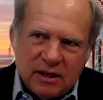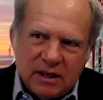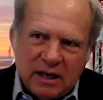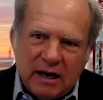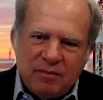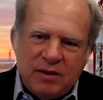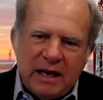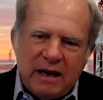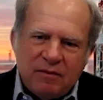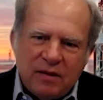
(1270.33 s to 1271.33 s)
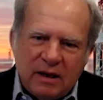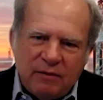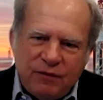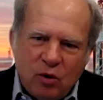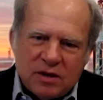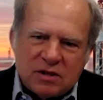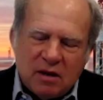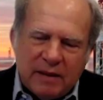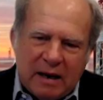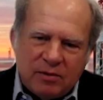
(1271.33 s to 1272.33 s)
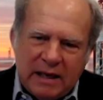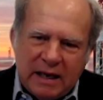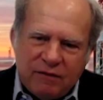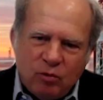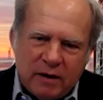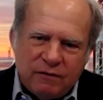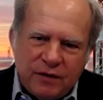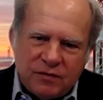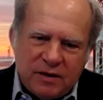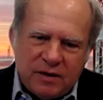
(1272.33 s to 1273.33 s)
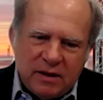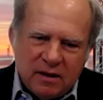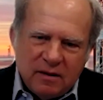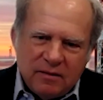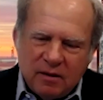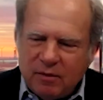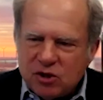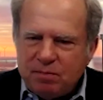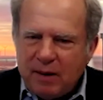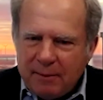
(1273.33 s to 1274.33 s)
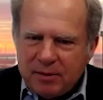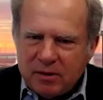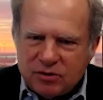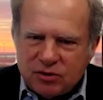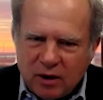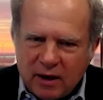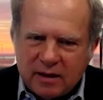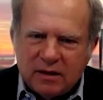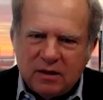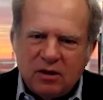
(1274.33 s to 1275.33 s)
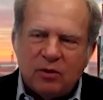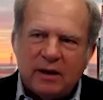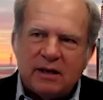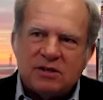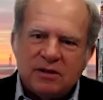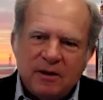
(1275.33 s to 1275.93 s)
Ford has come out with the F-150, the most popular truck in the U.S.